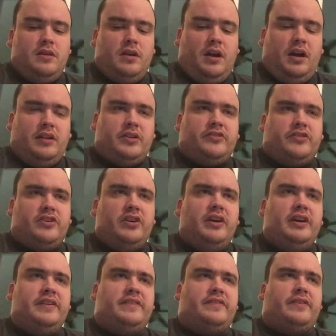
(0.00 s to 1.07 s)
Looks good.
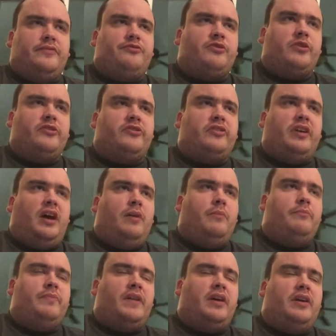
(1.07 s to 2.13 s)
It's the first,
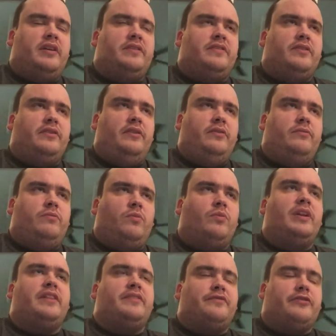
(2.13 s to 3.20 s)
well,
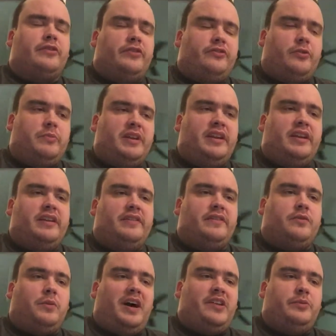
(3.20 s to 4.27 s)
not the first film he did, Into the
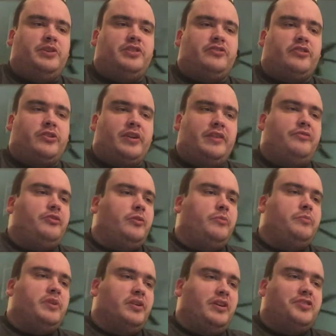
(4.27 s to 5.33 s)
Wild, which is a great film,
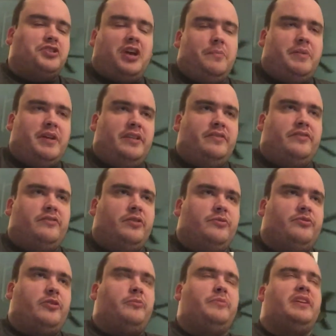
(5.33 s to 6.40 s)
but Sean Penn's new
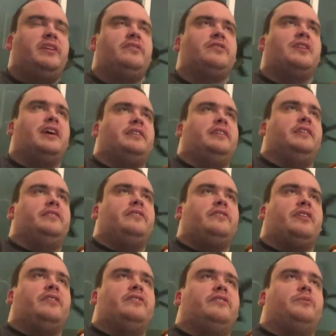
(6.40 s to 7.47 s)
film that he directed and
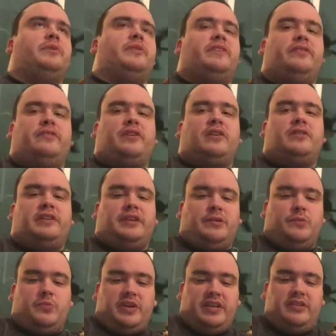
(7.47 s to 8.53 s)
stars in with his daughter
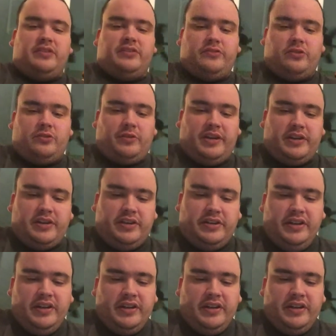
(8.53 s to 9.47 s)
Dylan Penn looks quite good.